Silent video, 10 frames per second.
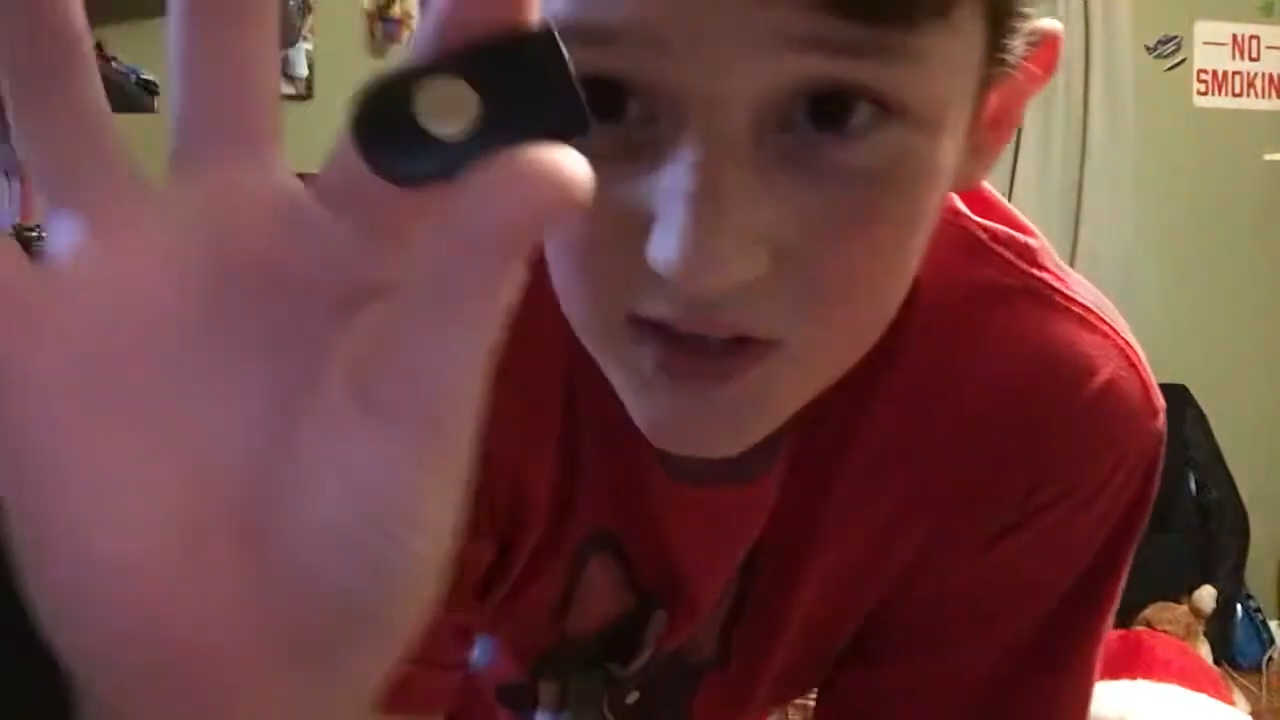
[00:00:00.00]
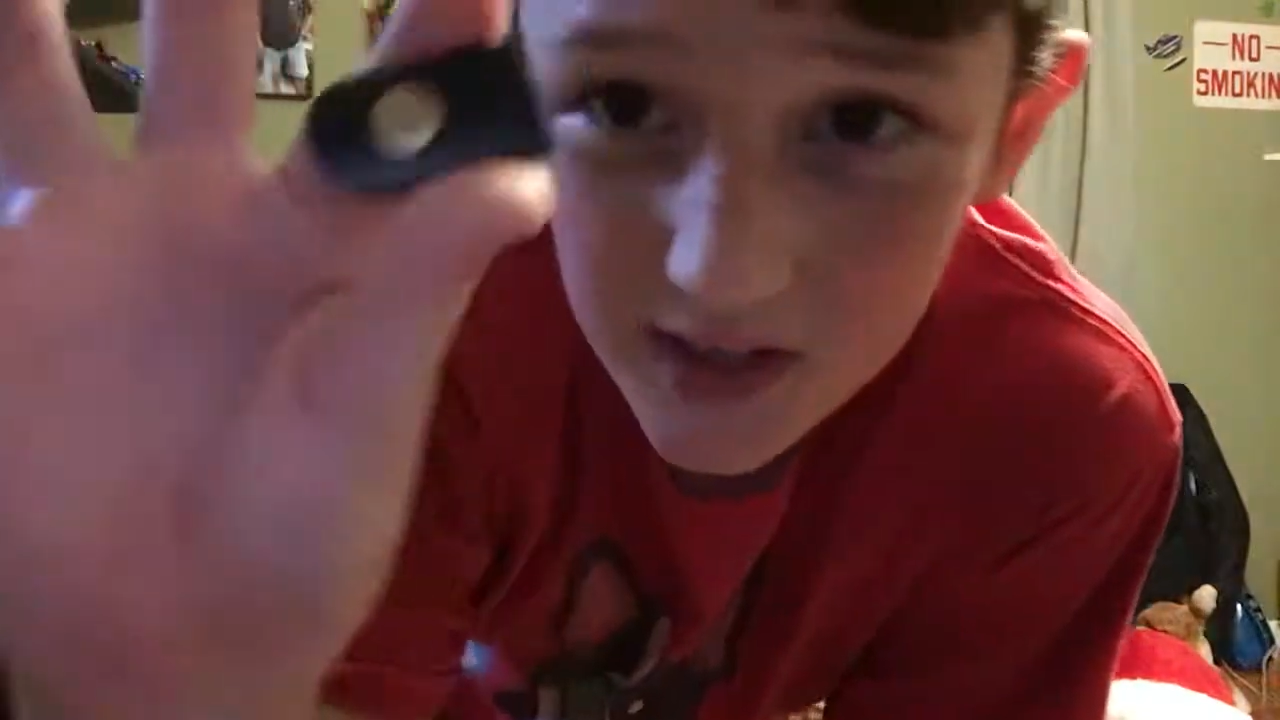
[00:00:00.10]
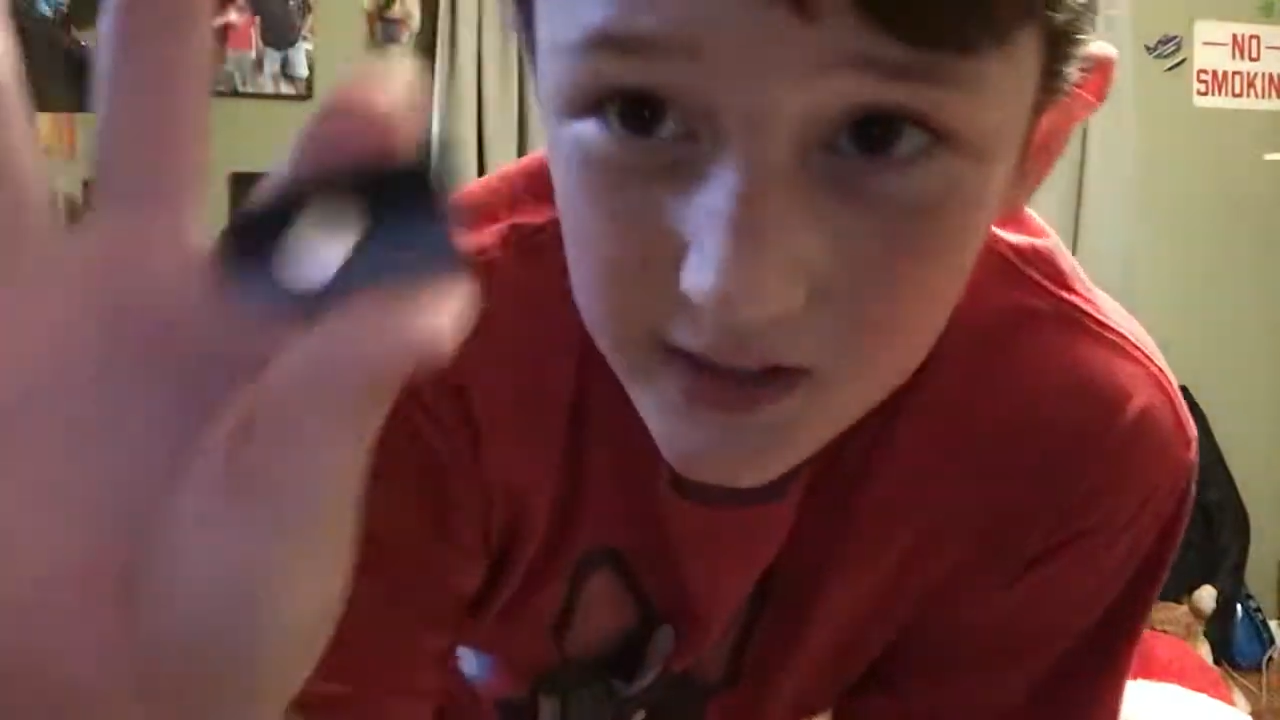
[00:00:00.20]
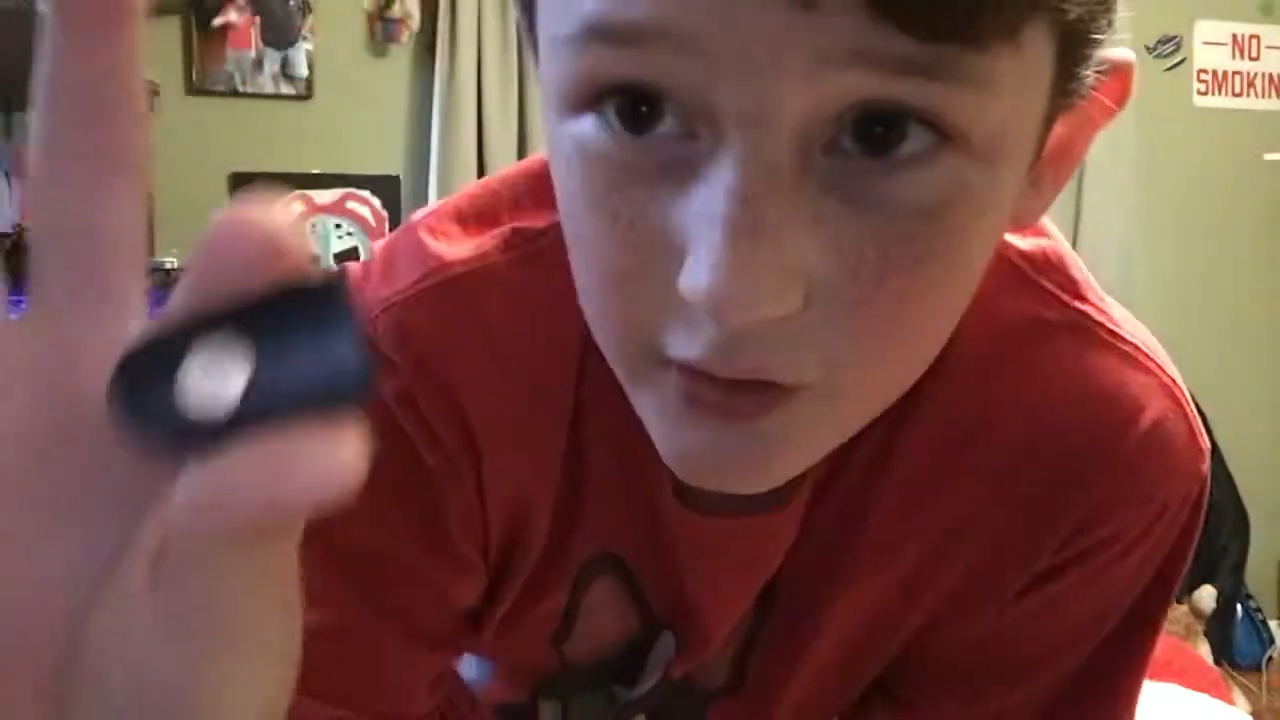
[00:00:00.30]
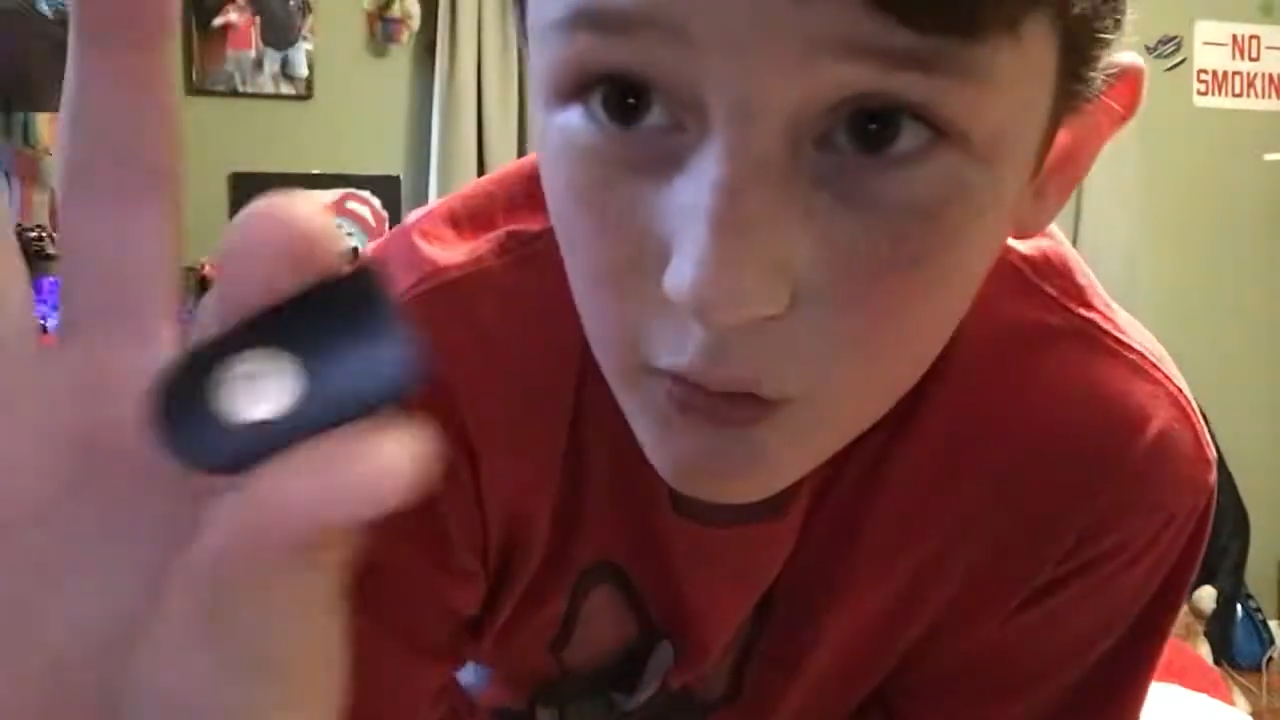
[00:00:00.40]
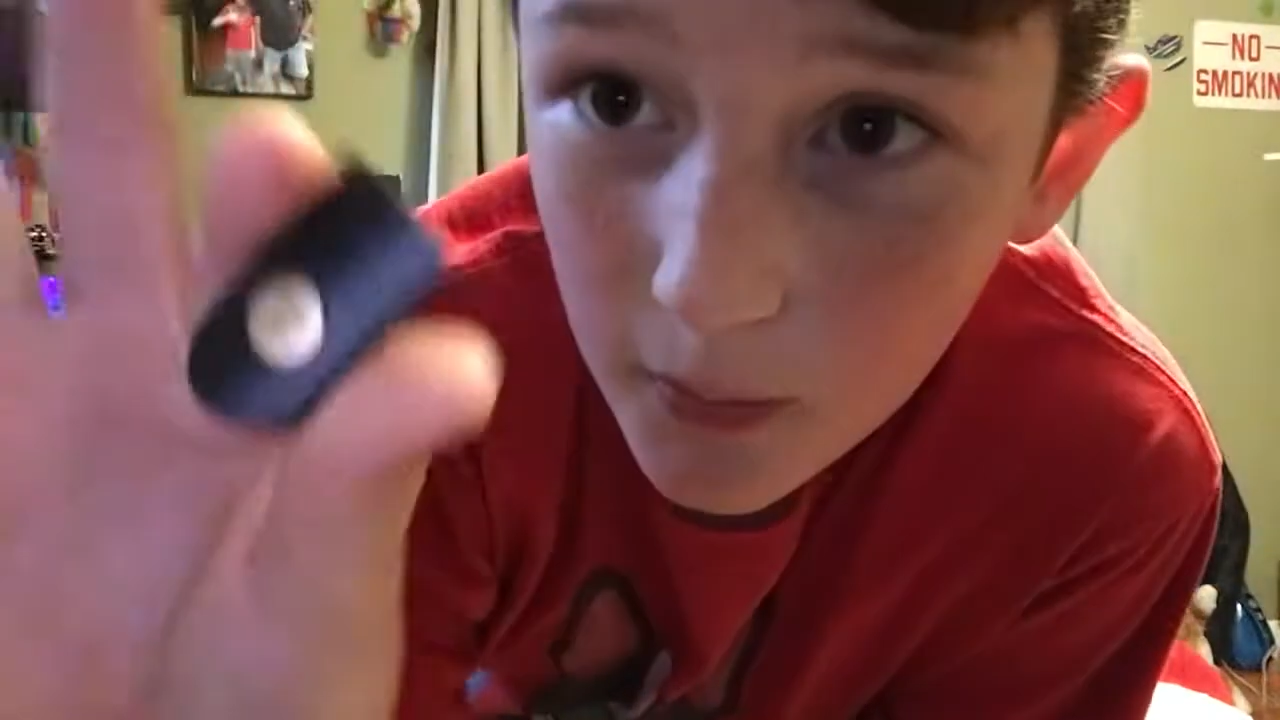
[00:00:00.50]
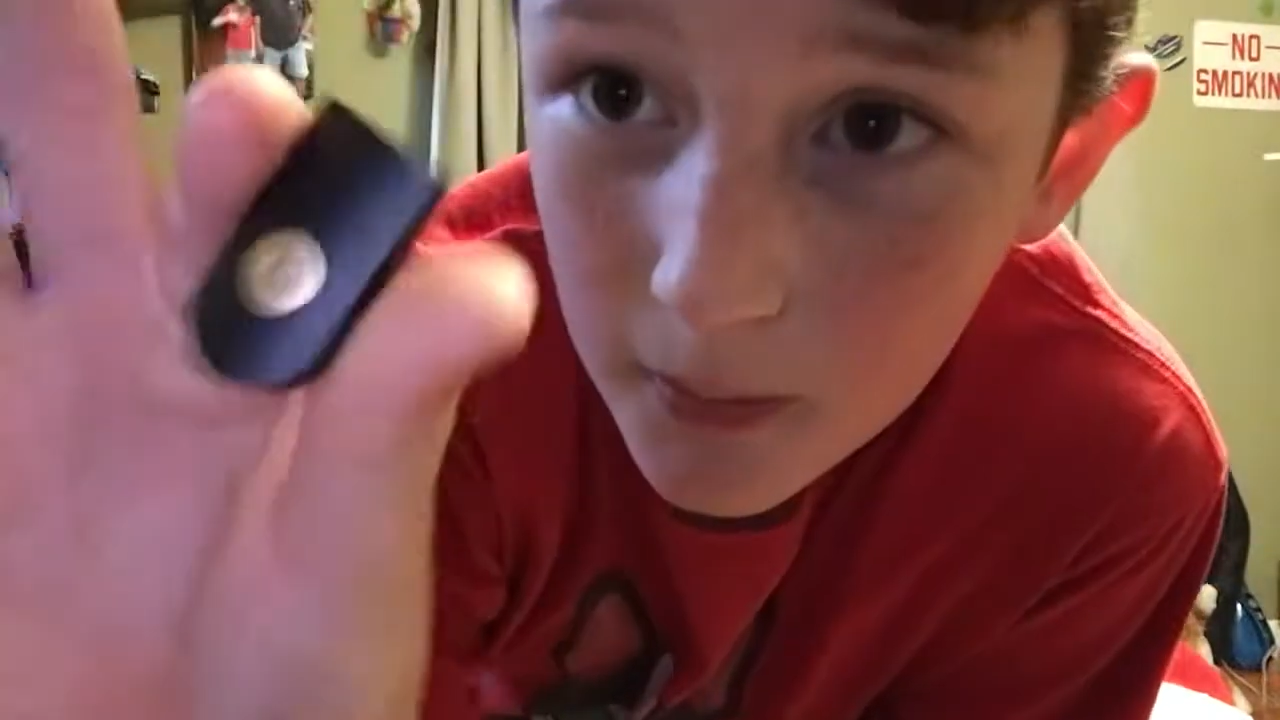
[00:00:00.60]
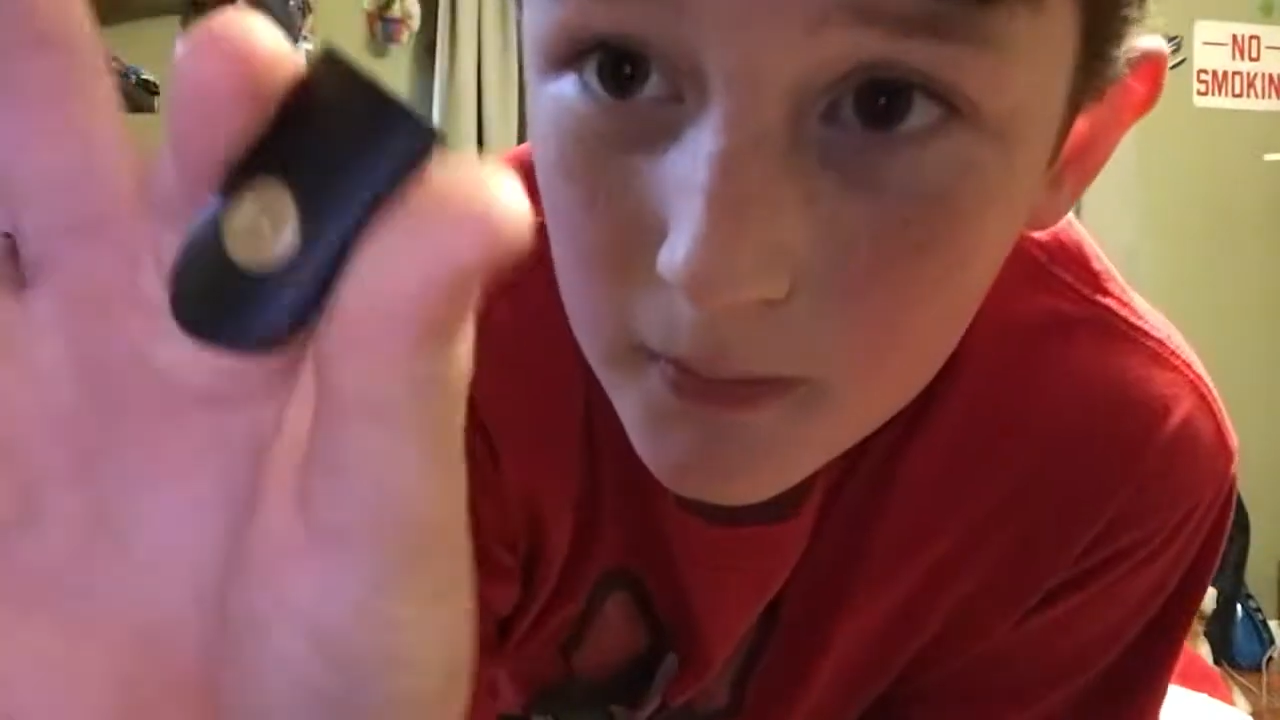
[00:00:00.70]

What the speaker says: a little